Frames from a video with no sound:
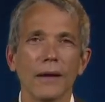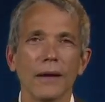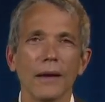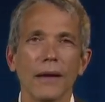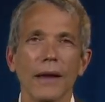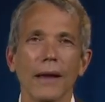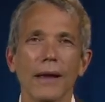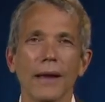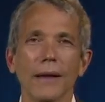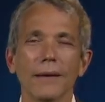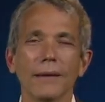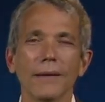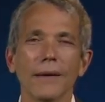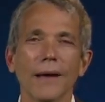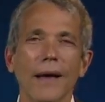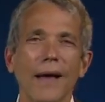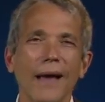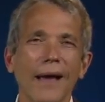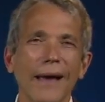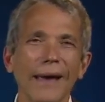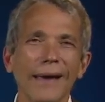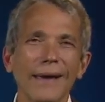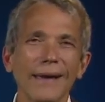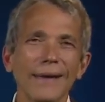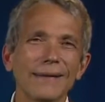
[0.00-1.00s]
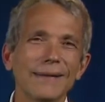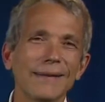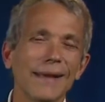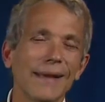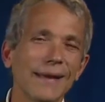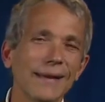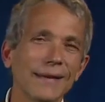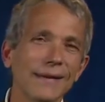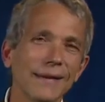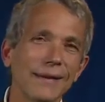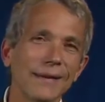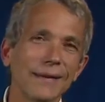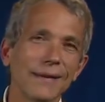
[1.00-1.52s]
And I
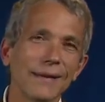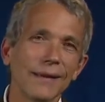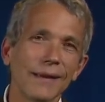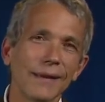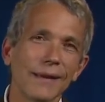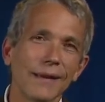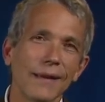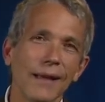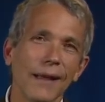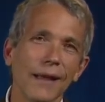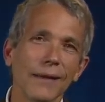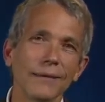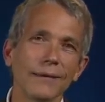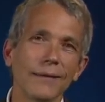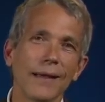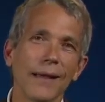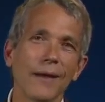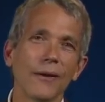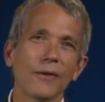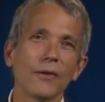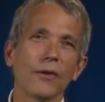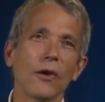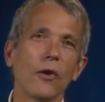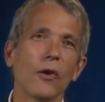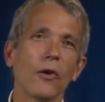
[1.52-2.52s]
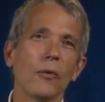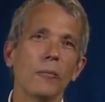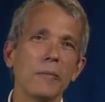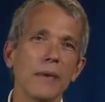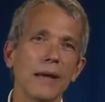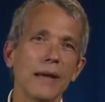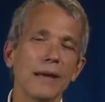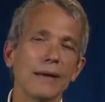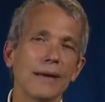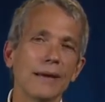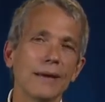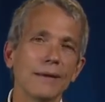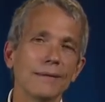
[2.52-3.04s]
attended a town hall
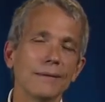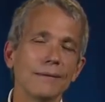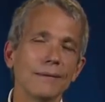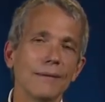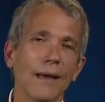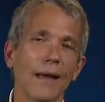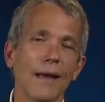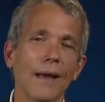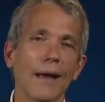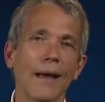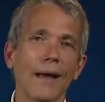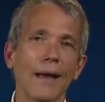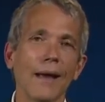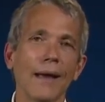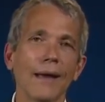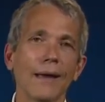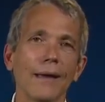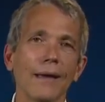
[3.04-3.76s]
meeting uh,